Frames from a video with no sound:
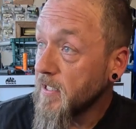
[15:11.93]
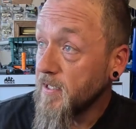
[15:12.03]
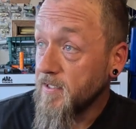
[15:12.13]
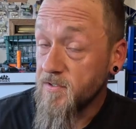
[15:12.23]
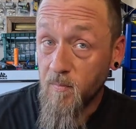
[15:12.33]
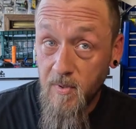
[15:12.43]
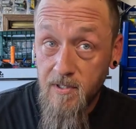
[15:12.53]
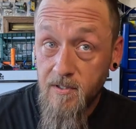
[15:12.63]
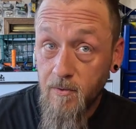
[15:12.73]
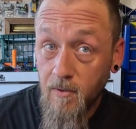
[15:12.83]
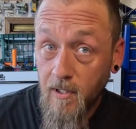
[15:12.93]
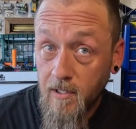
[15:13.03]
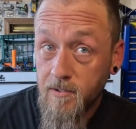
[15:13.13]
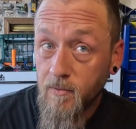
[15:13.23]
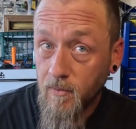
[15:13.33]
It's a bit too
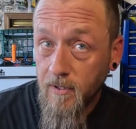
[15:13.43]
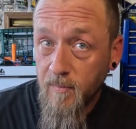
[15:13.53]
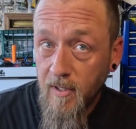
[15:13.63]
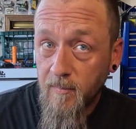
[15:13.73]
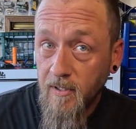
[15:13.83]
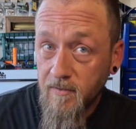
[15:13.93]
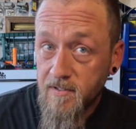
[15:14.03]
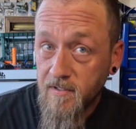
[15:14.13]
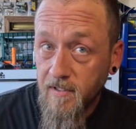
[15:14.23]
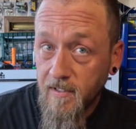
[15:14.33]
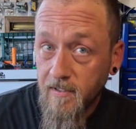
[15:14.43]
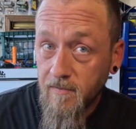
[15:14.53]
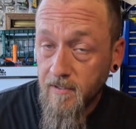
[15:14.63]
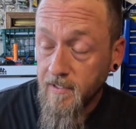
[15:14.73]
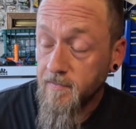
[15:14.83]
hot to worry about my receding
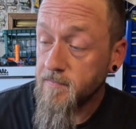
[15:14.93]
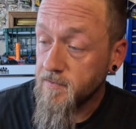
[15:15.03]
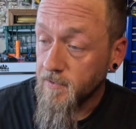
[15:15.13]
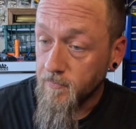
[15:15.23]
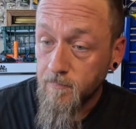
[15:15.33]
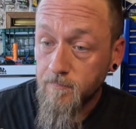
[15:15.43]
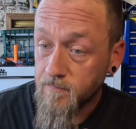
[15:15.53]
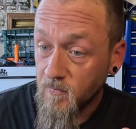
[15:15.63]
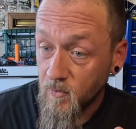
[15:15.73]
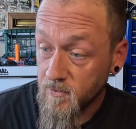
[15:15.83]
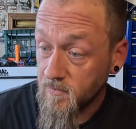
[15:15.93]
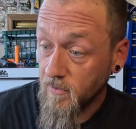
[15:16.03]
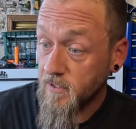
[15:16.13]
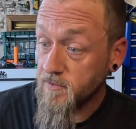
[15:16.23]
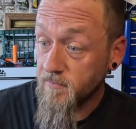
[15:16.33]
hairline, so we'll just
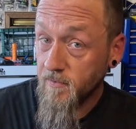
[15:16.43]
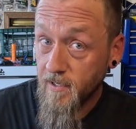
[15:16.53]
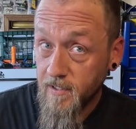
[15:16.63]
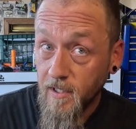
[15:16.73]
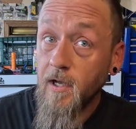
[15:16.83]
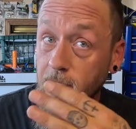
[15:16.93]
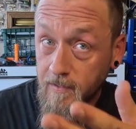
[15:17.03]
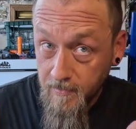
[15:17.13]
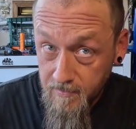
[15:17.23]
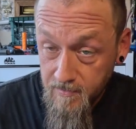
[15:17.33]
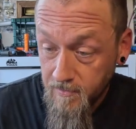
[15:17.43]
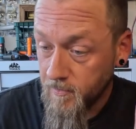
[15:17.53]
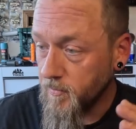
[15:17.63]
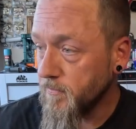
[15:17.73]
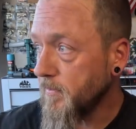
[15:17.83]
gloss over that and continue
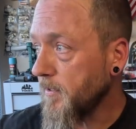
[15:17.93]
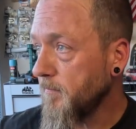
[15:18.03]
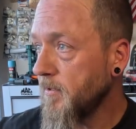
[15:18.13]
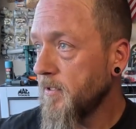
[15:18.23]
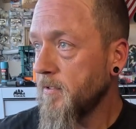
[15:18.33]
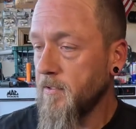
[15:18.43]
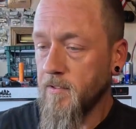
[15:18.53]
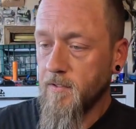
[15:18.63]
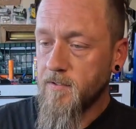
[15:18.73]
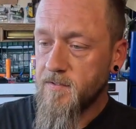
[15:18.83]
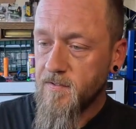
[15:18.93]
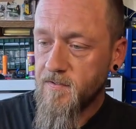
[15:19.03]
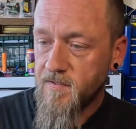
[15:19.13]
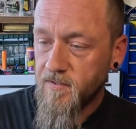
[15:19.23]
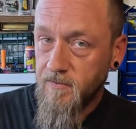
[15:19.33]
to move on, because
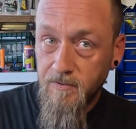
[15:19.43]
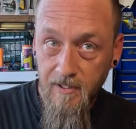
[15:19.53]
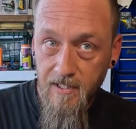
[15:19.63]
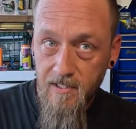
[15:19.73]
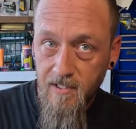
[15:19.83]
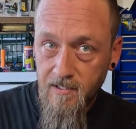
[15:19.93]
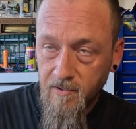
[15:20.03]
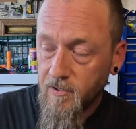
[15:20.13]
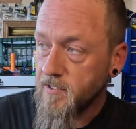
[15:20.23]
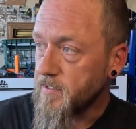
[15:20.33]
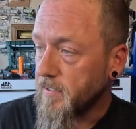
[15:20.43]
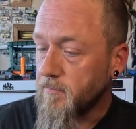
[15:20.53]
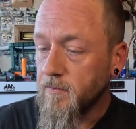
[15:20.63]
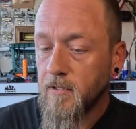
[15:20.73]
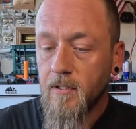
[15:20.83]
it's still 98 degrees
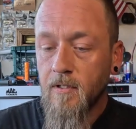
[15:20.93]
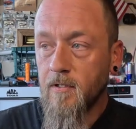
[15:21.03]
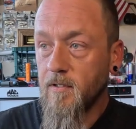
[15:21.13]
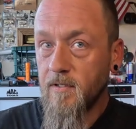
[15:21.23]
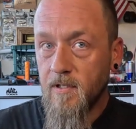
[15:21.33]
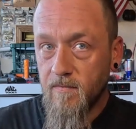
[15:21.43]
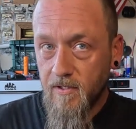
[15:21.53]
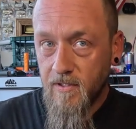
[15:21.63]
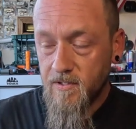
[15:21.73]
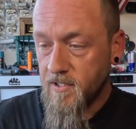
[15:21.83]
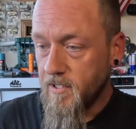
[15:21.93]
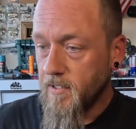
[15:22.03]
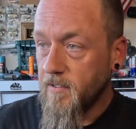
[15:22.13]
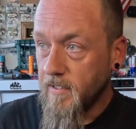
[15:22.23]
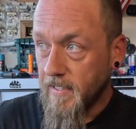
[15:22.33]
out, even in the
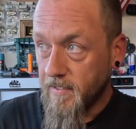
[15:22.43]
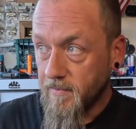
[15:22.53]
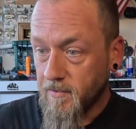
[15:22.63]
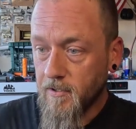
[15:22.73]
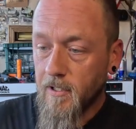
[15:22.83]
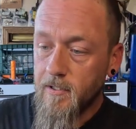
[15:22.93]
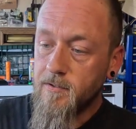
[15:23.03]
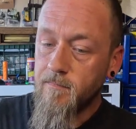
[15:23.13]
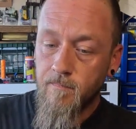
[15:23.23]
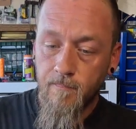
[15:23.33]
shade and in the garage.